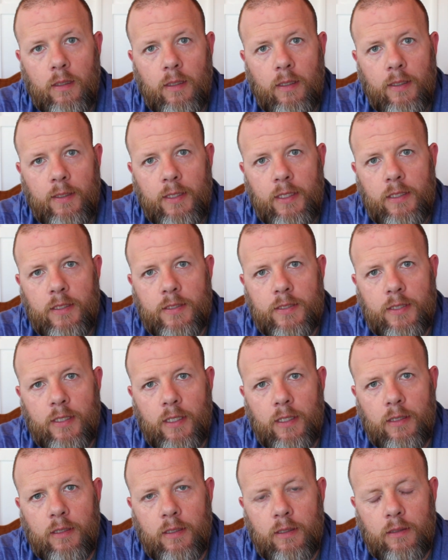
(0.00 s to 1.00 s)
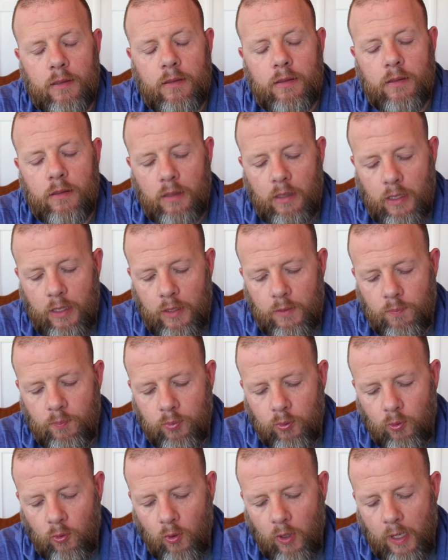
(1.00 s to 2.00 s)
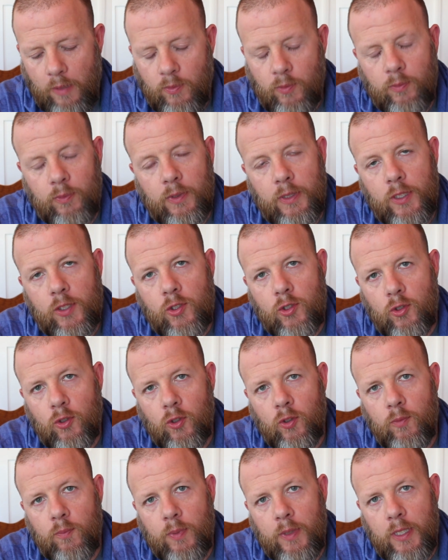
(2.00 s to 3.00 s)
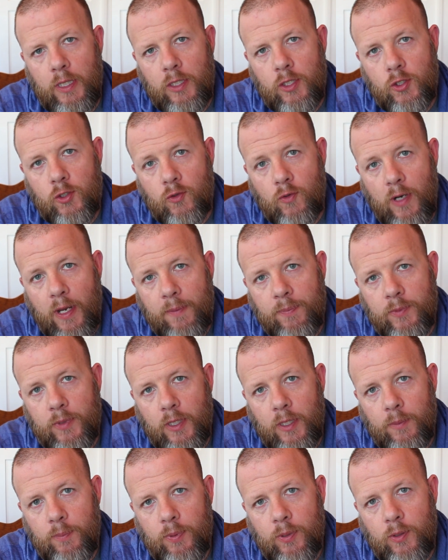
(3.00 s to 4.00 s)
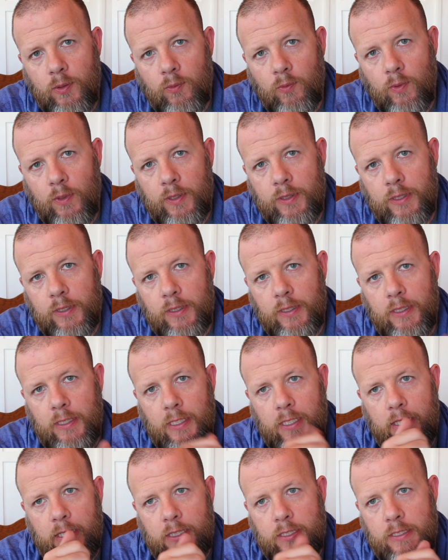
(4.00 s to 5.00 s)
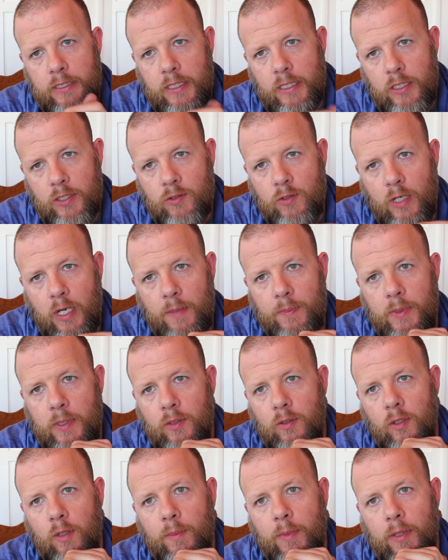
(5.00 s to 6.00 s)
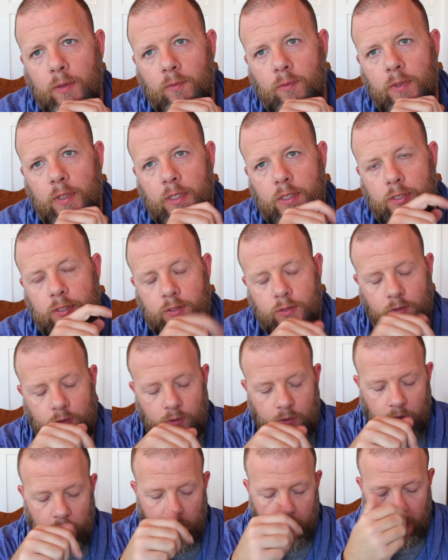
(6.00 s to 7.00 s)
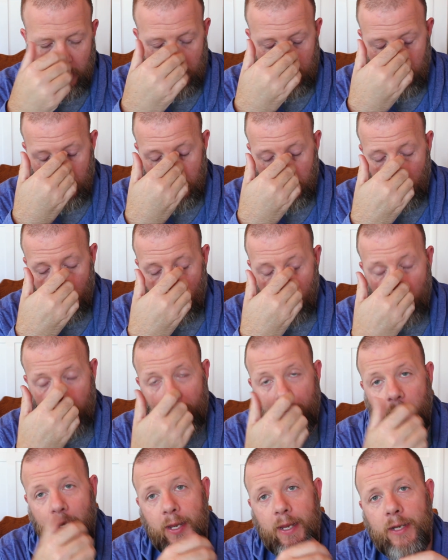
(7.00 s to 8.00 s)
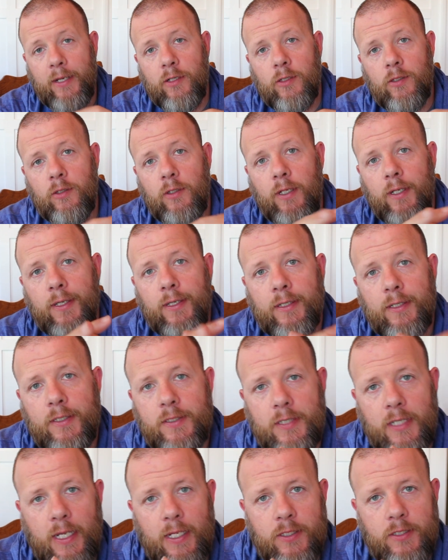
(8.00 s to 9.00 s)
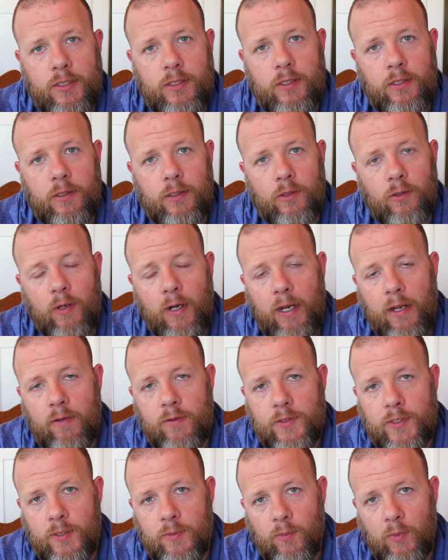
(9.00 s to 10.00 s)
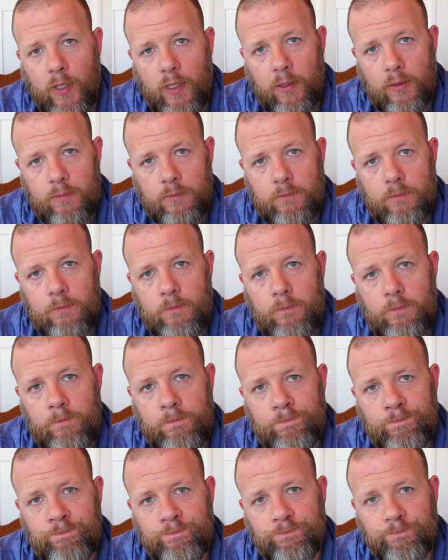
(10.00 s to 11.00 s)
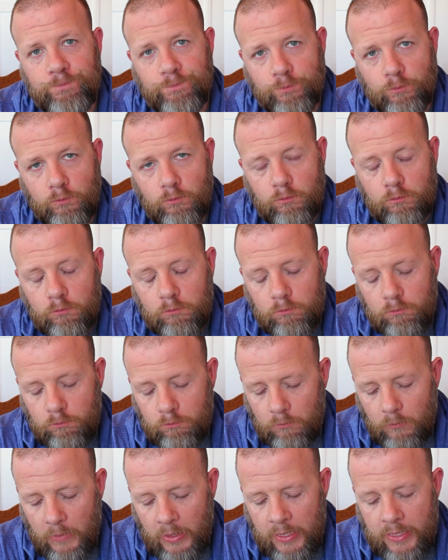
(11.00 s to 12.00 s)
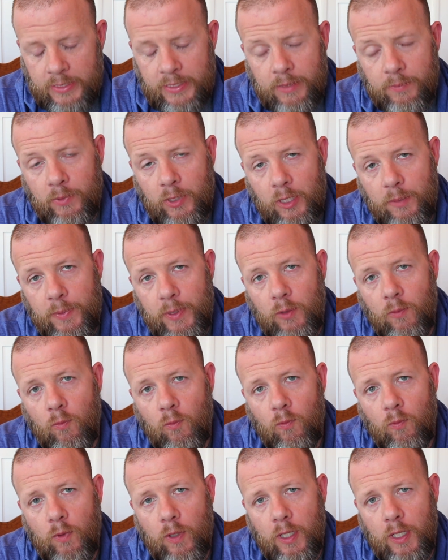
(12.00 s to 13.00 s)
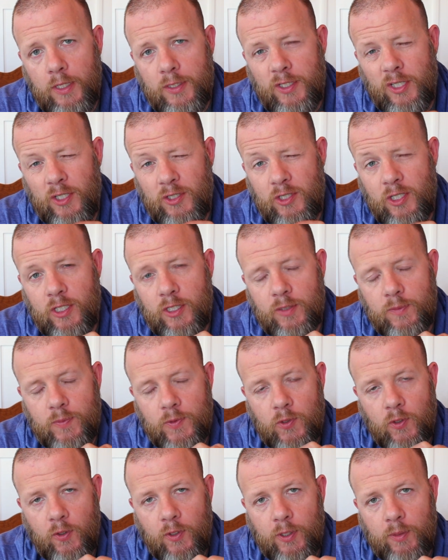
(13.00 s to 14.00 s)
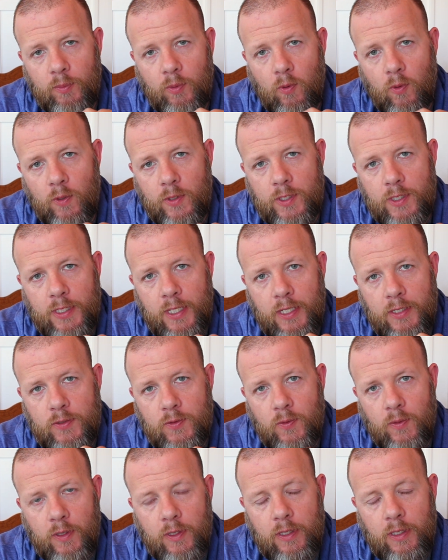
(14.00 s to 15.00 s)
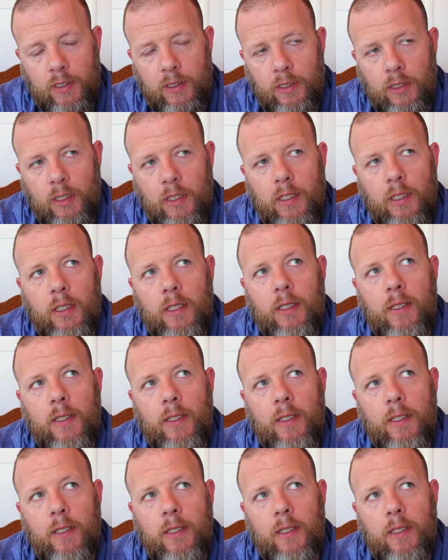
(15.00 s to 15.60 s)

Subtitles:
I need to say that I probably should be strapped up with an ESD strap either on my wrist or on my ankle and attached to ground somewhere as I'm going to be touching some circuit boards and that sort of thing.